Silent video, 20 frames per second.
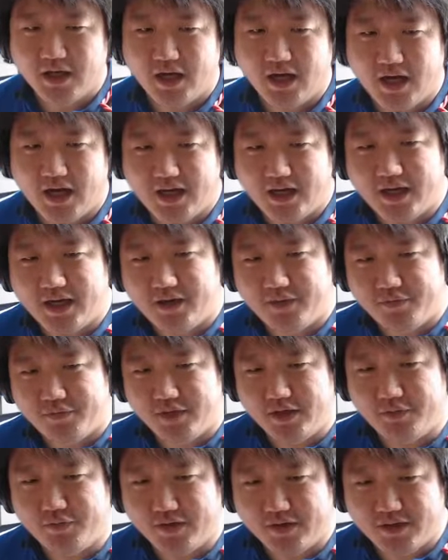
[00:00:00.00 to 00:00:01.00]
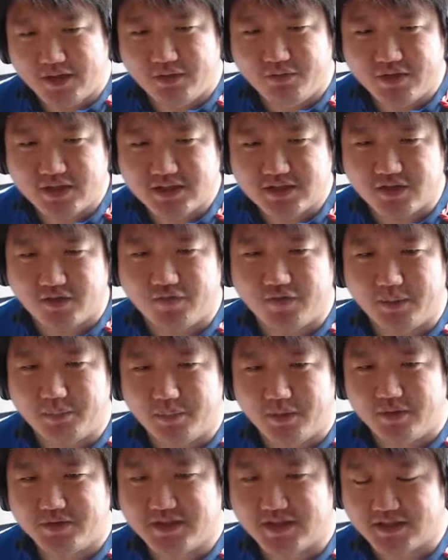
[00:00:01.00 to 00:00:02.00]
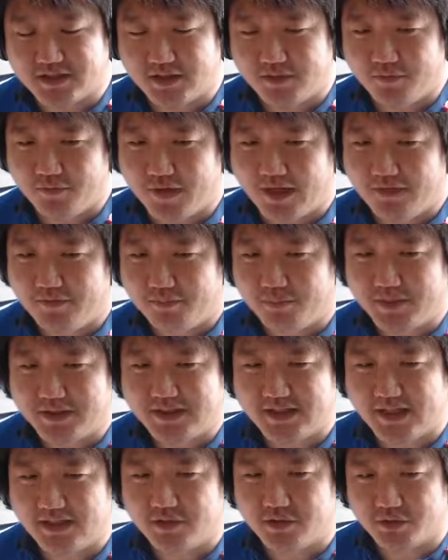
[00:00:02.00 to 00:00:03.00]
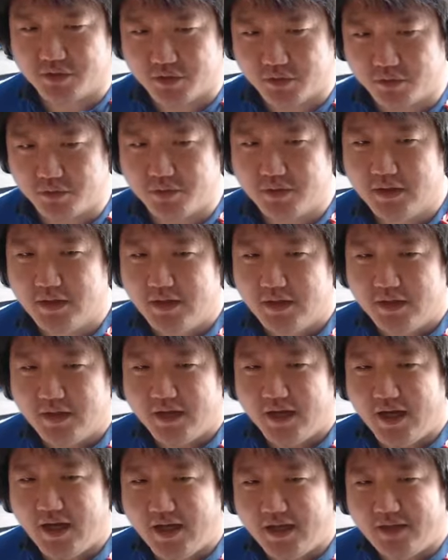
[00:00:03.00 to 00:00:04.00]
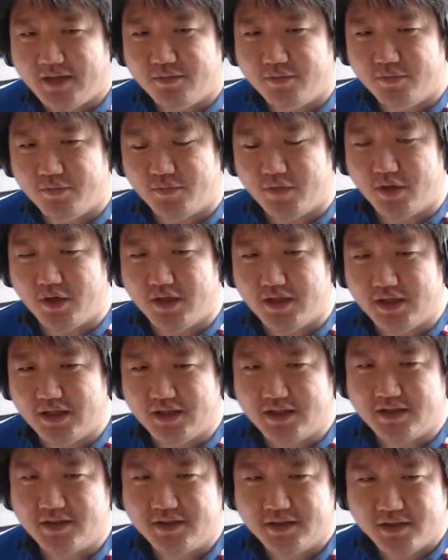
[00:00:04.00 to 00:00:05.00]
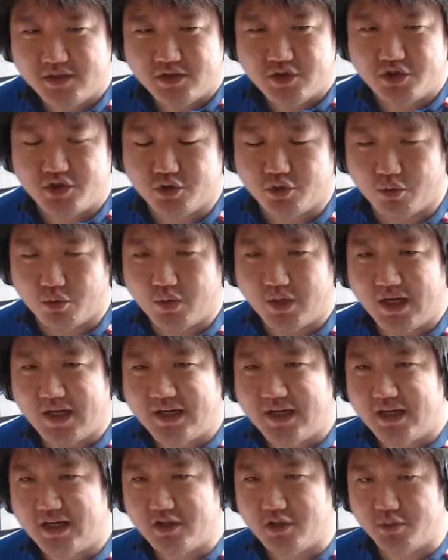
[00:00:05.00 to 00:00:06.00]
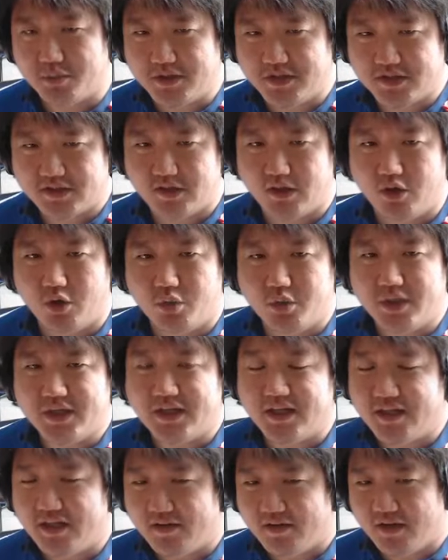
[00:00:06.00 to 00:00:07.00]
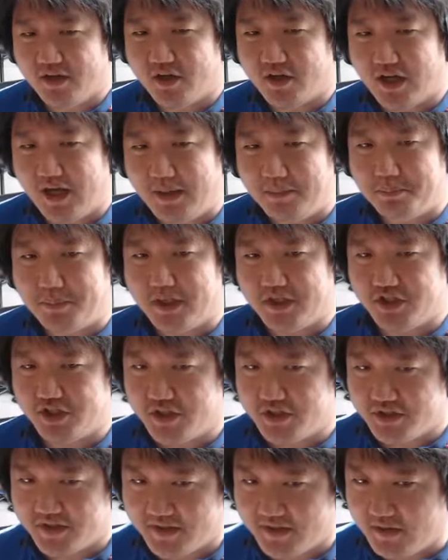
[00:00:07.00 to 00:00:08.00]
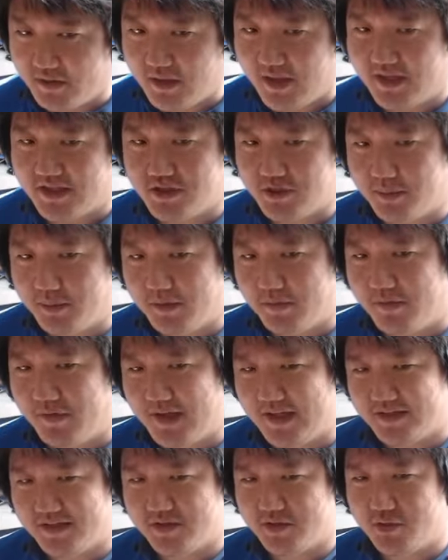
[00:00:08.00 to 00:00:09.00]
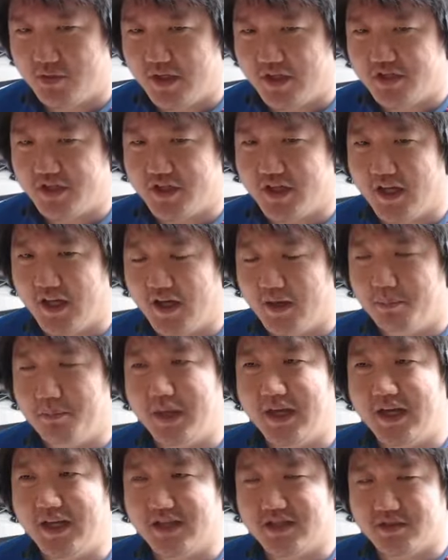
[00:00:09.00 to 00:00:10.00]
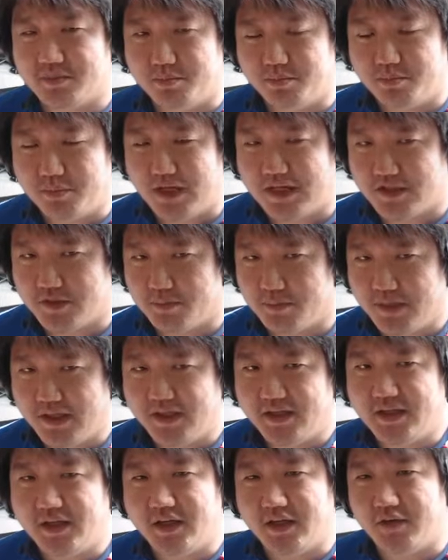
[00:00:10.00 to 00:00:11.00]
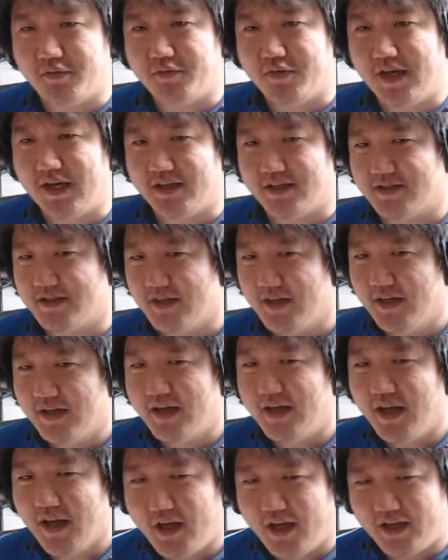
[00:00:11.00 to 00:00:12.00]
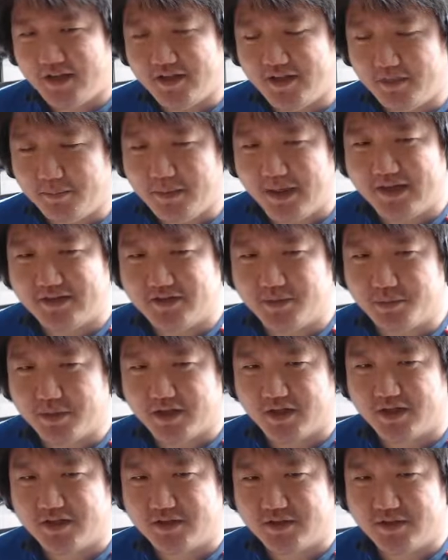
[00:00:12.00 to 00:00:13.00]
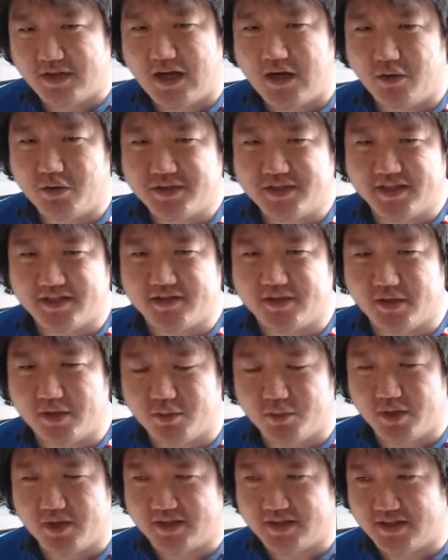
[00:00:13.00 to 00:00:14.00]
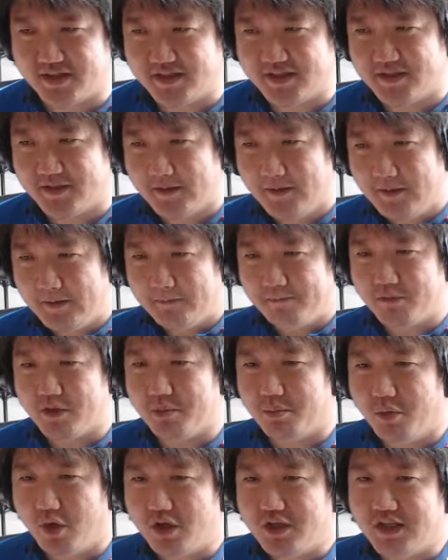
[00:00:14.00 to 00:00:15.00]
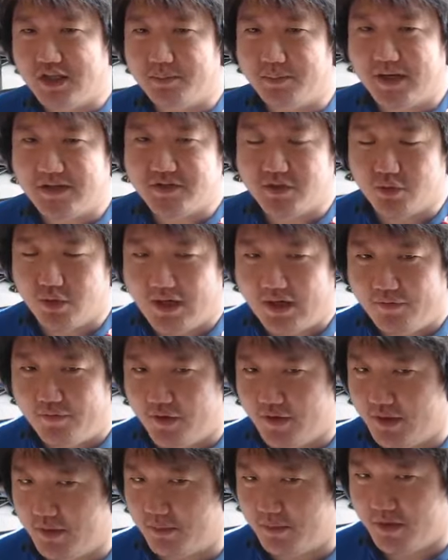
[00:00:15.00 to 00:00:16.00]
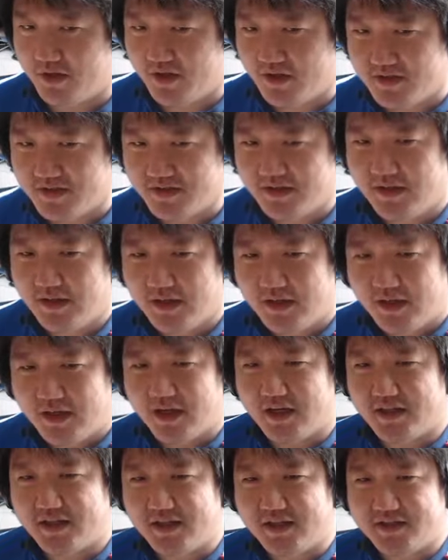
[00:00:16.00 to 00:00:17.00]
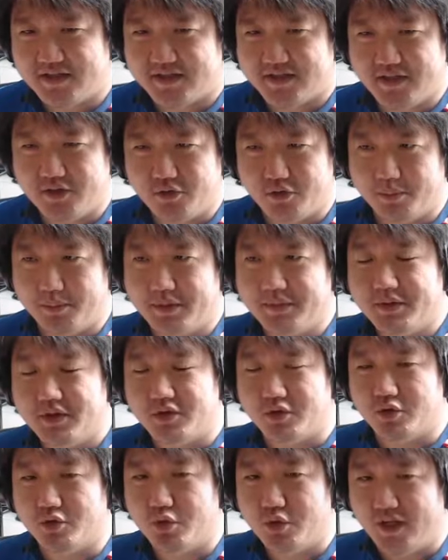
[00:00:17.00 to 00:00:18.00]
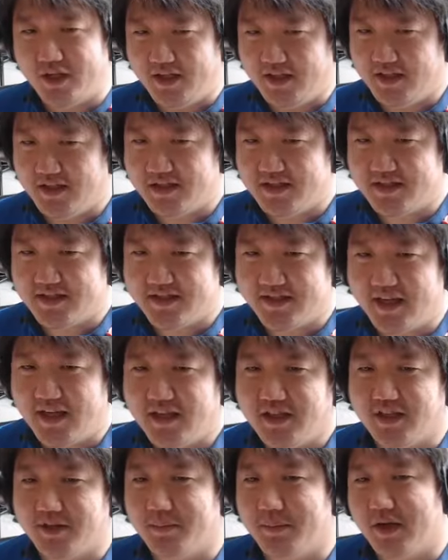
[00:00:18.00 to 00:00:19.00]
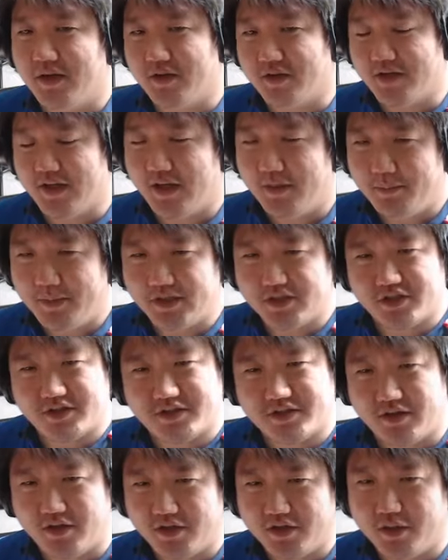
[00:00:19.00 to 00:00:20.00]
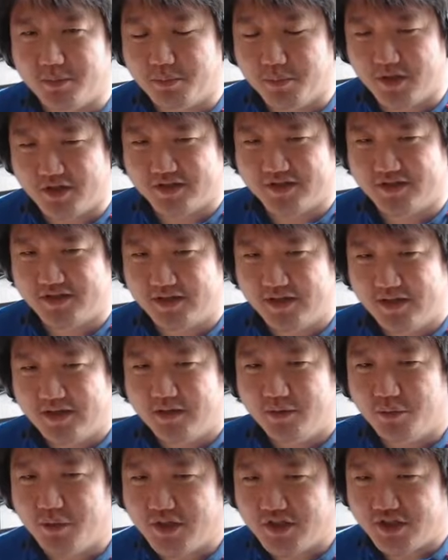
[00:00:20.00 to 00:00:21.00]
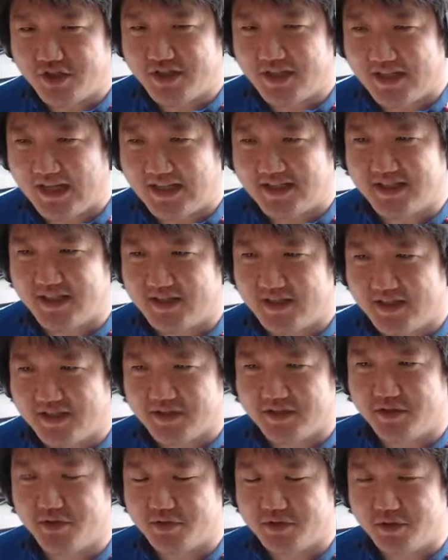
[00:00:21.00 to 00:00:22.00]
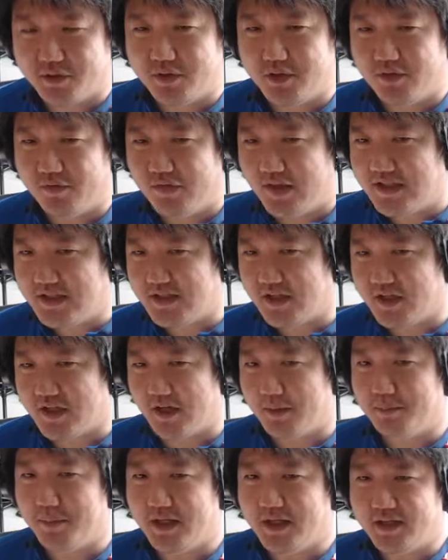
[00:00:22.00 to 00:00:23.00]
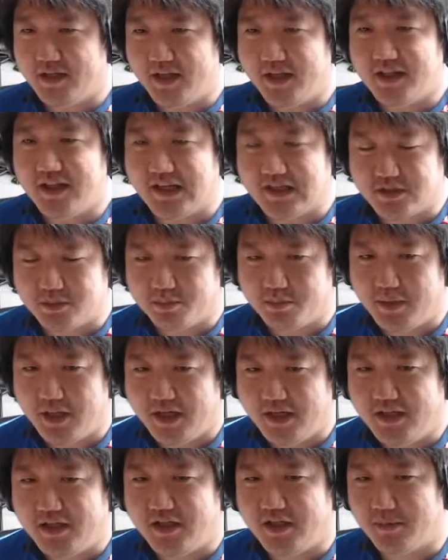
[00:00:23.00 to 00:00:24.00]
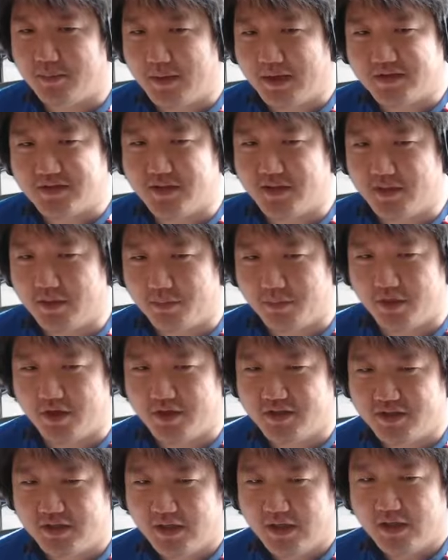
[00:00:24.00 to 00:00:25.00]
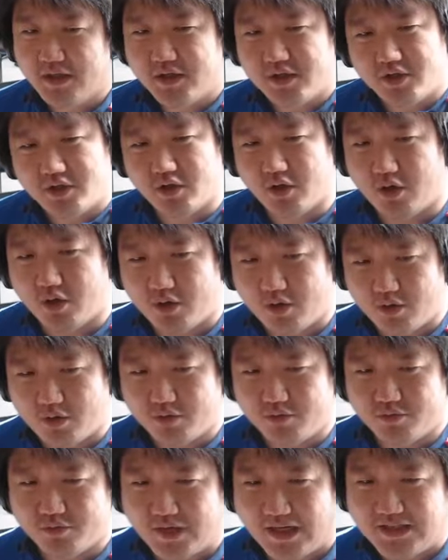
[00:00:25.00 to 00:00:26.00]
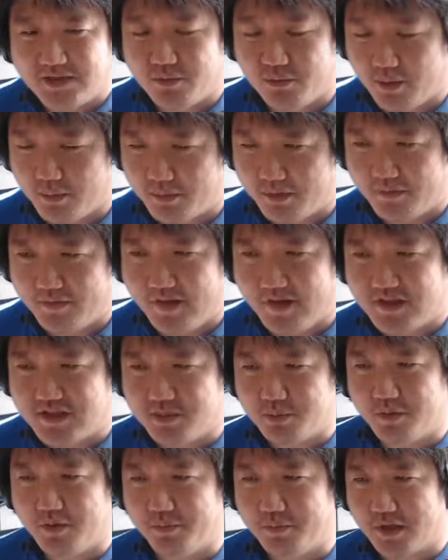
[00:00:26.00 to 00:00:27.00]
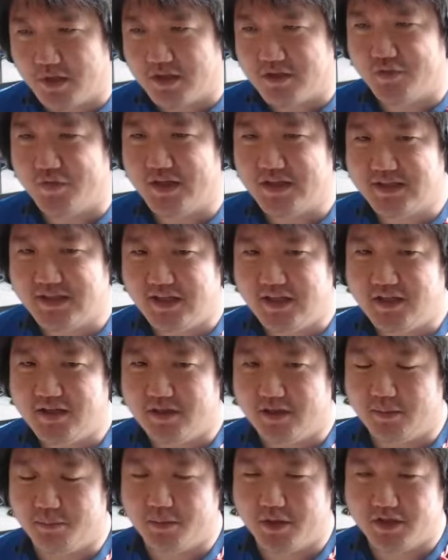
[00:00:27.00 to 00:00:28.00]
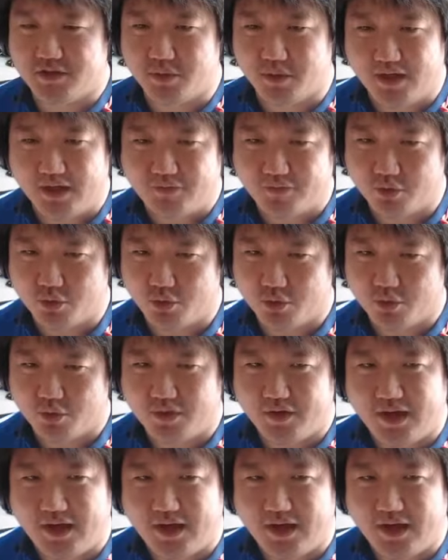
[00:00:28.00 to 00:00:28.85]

I have effectiveness of above 65% or so. And for her, you want her to be slower than Taranor Guard, but she still has to be fast so that she can apply as much bleeding effects and debuffs. Because how Sigret works is, the more debuffs you have on the boss, her third skill will be able to do an insane amount of damage on the boss when she does her third skill. So if let's say you can maintain as many debuffs on the boss, your run will be very smooth, because firstly, the boss will have to